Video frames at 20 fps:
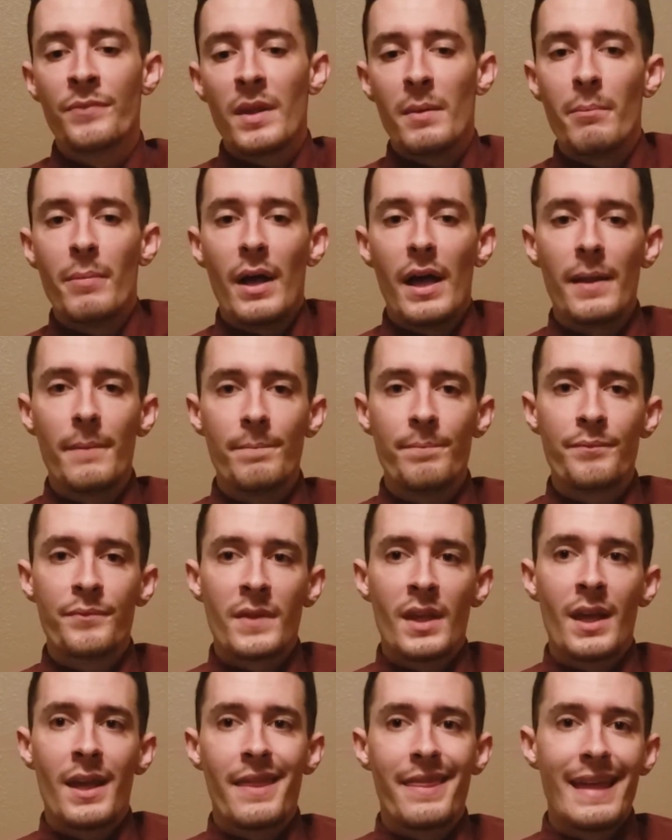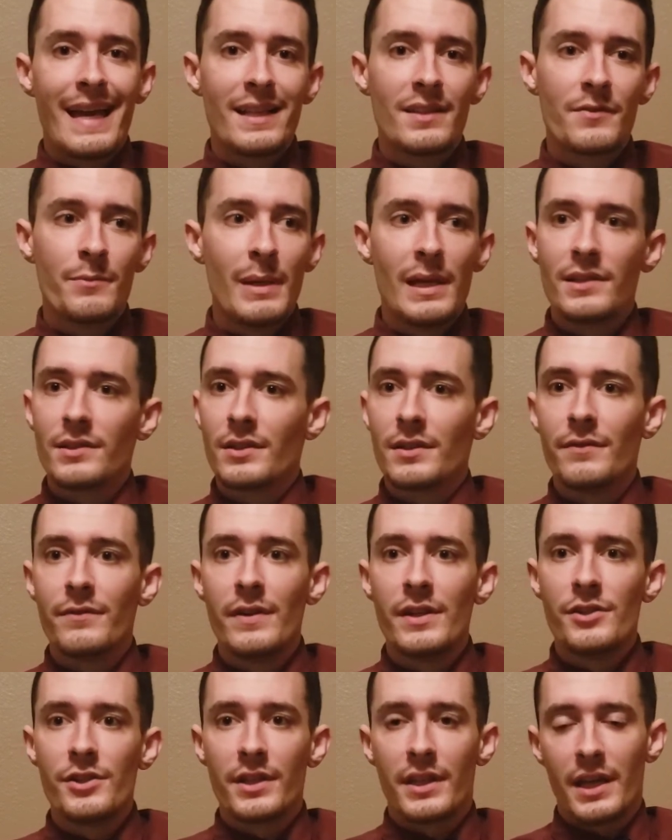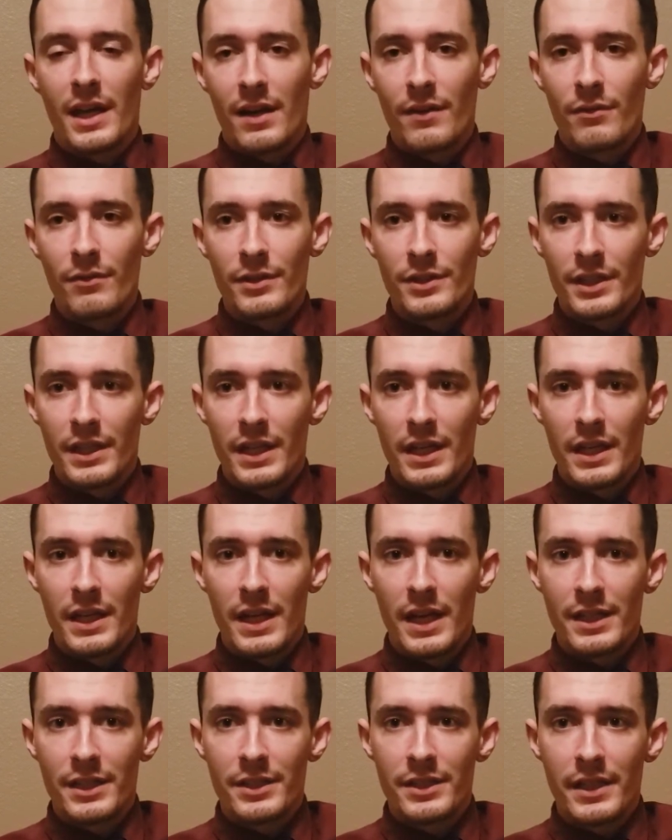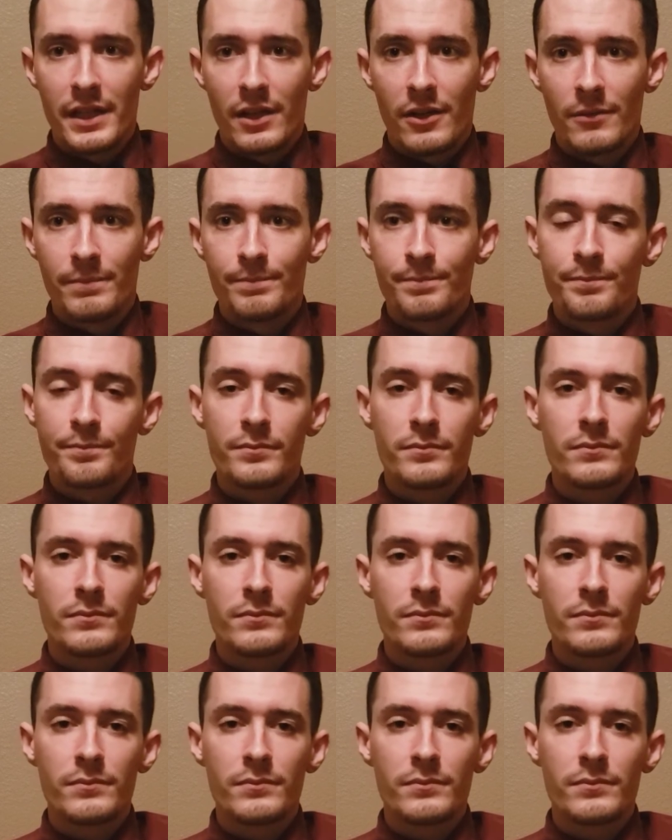But that's basically vision coverage in a nutshell.